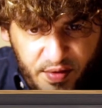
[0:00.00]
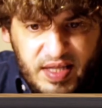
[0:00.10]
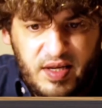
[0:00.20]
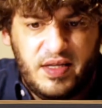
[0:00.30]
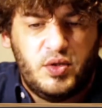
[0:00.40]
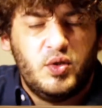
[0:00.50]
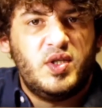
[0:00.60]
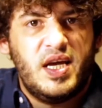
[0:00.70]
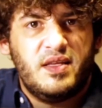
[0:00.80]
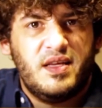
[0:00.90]
threatening to
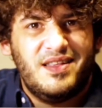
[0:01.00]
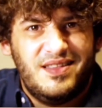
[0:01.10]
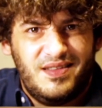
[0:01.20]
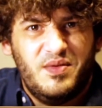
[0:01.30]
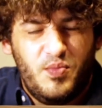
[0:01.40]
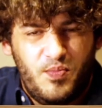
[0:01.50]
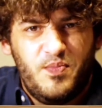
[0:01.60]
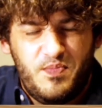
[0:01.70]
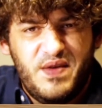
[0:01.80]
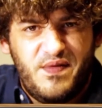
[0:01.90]
take
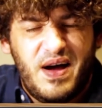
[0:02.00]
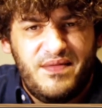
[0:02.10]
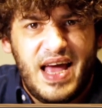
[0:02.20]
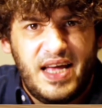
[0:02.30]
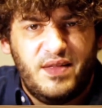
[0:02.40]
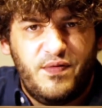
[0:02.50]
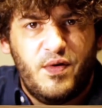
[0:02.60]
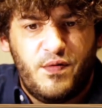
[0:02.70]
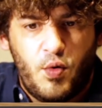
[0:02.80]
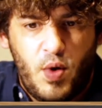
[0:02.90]
b5 knight
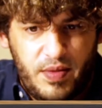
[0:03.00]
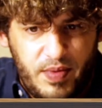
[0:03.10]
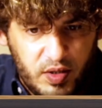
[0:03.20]
for white,